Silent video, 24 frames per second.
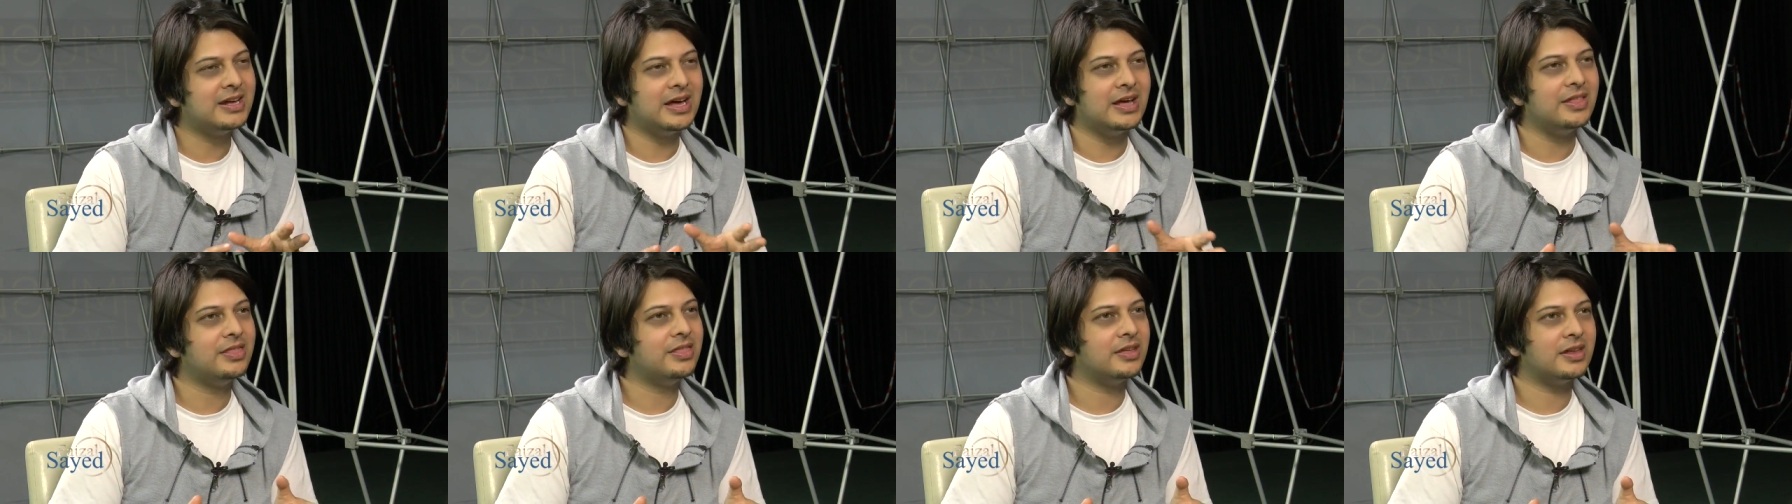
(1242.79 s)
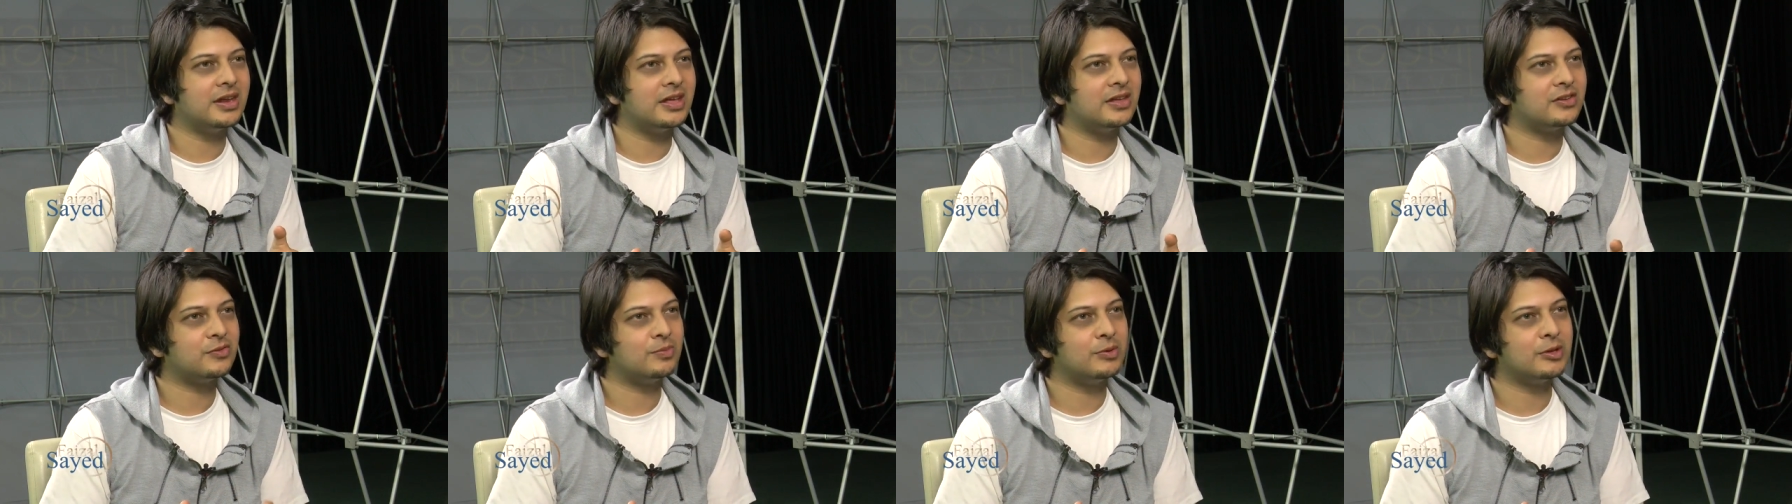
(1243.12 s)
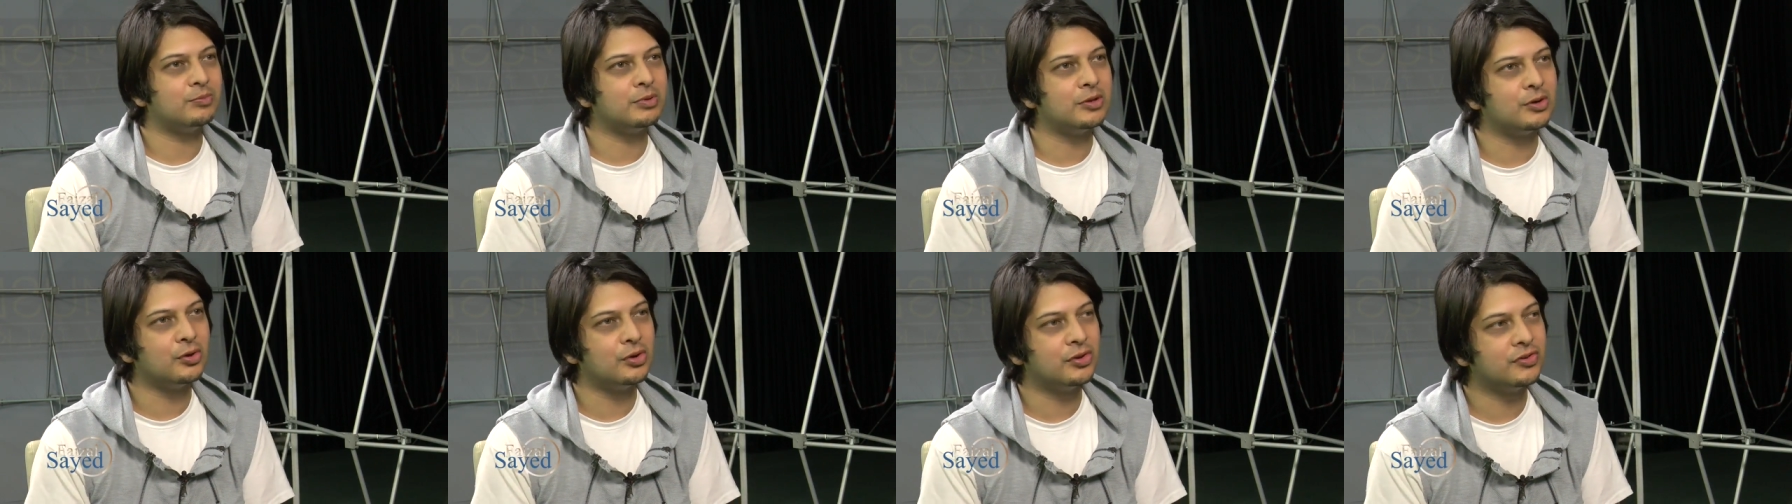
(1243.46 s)
negate that
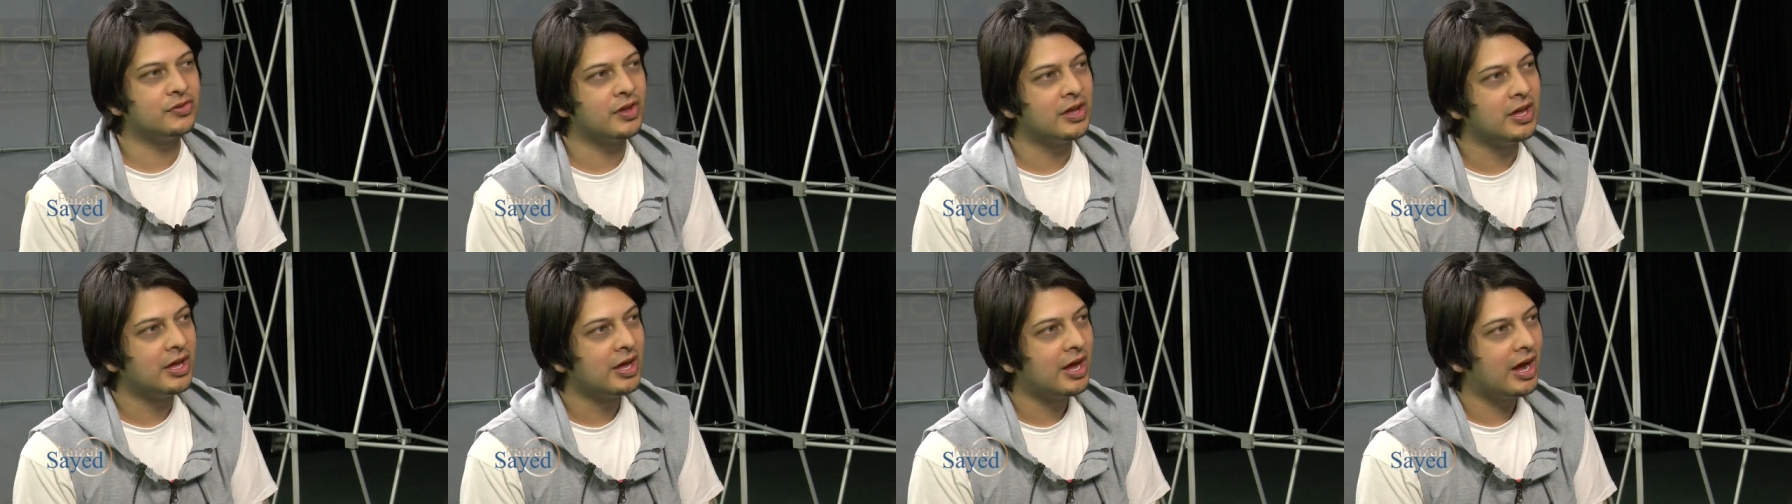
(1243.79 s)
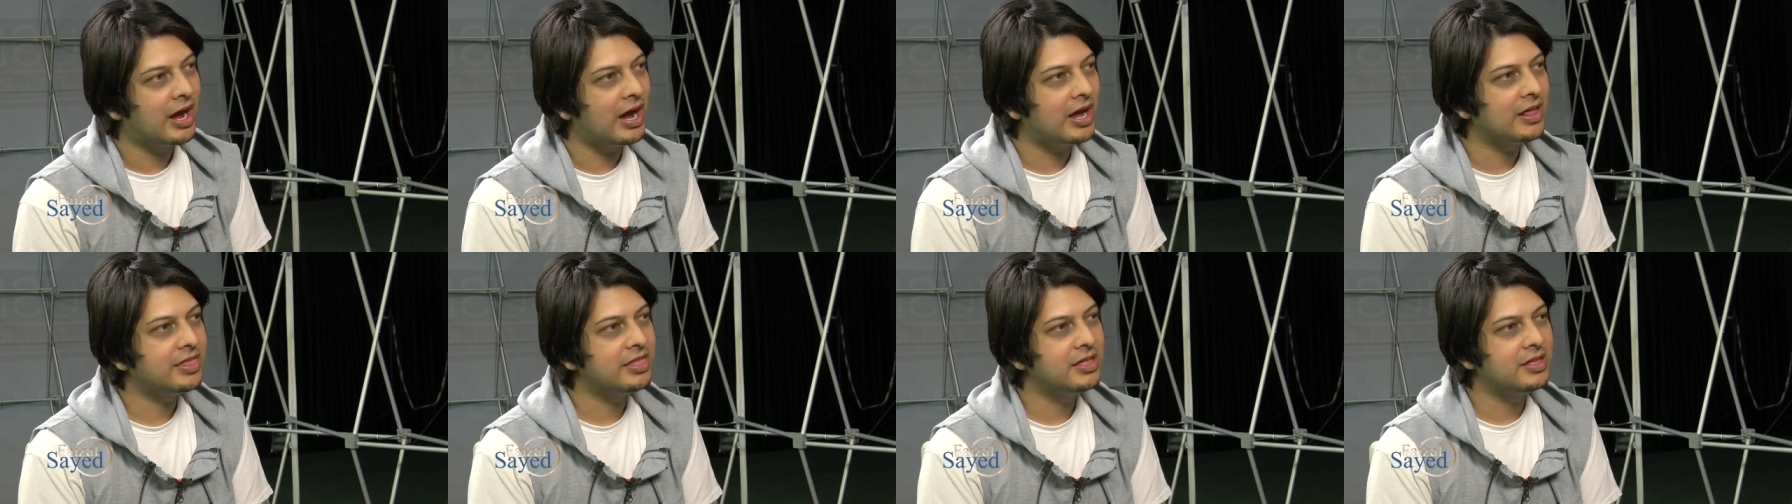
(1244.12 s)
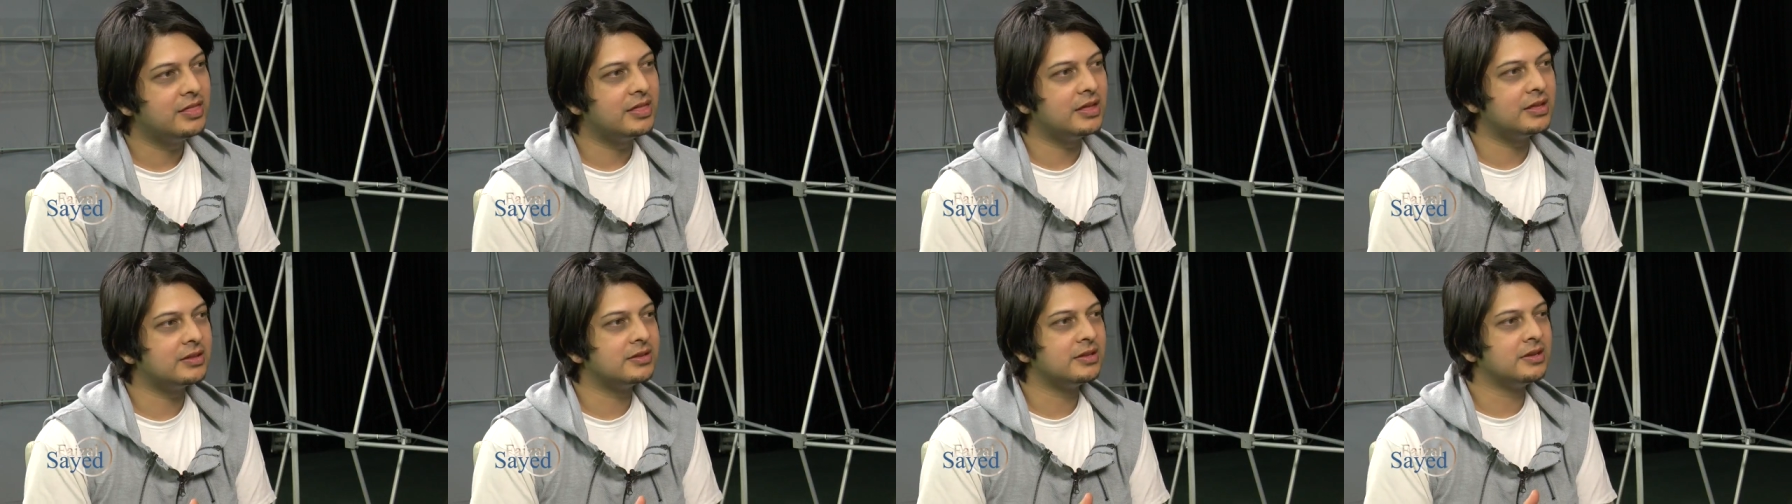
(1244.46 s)
aspect, because I
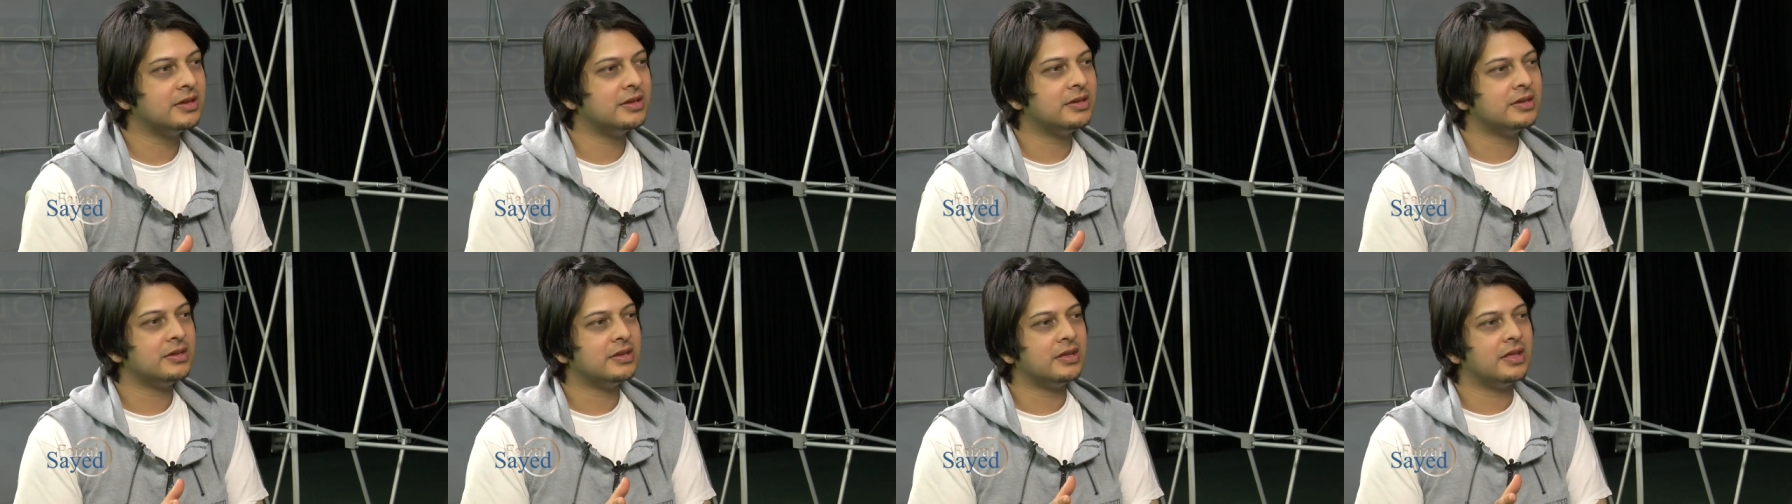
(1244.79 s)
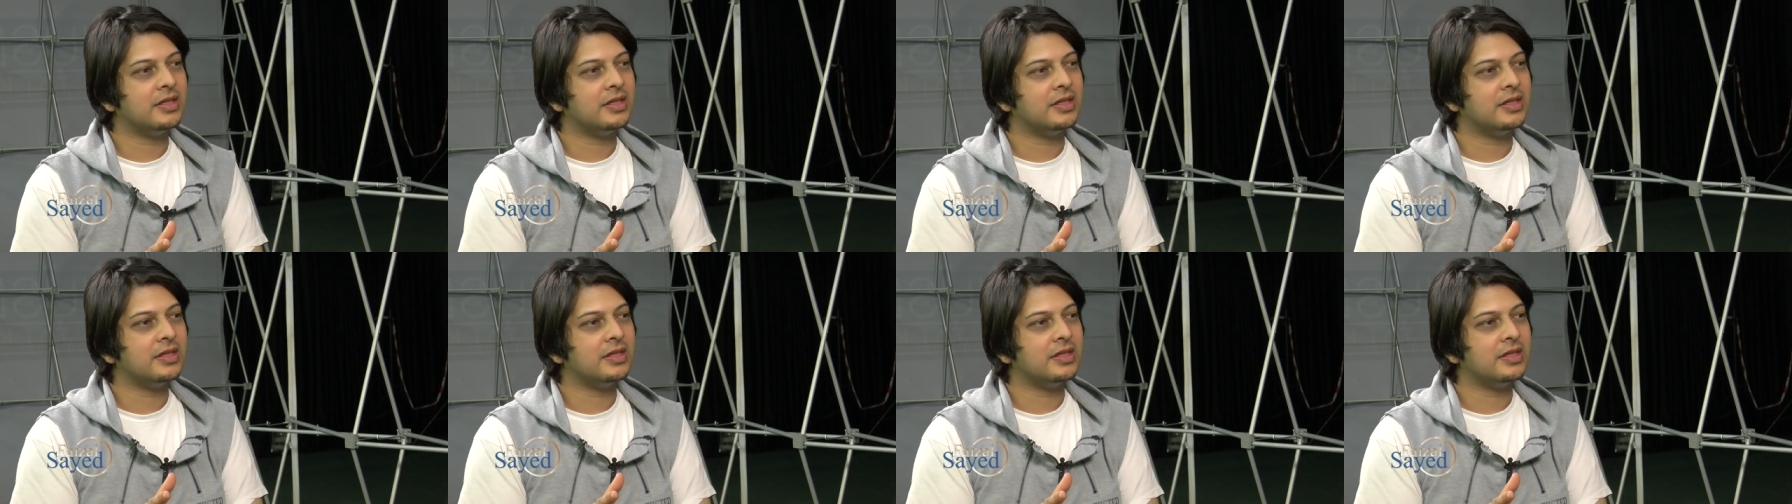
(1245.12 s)
think that